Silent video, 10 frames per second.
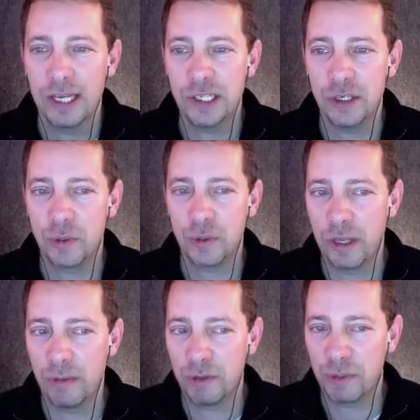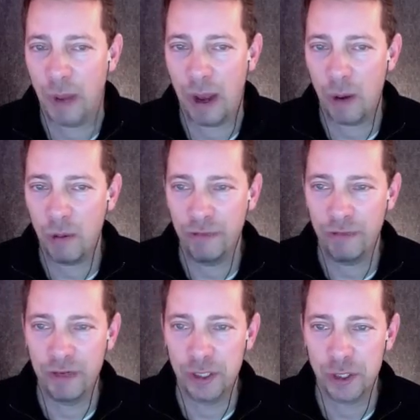is use one of the most powerful
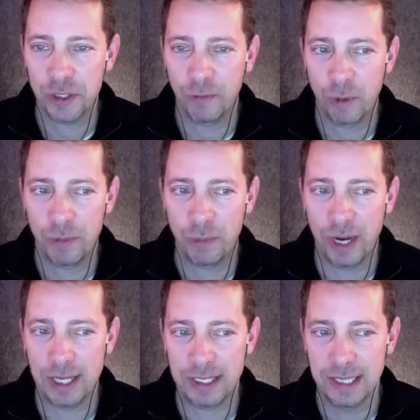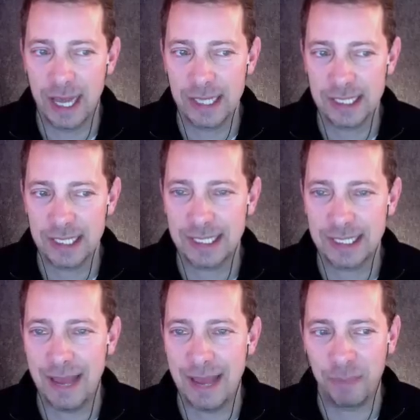features of WordPress, and that's the
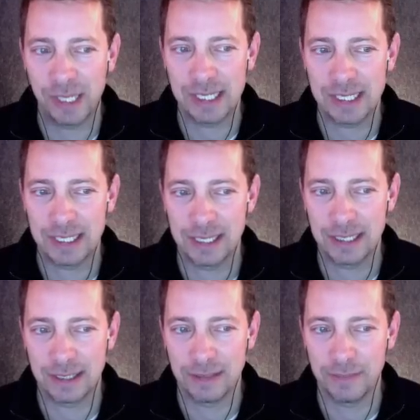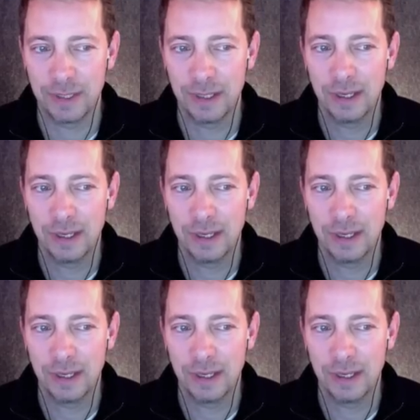template system.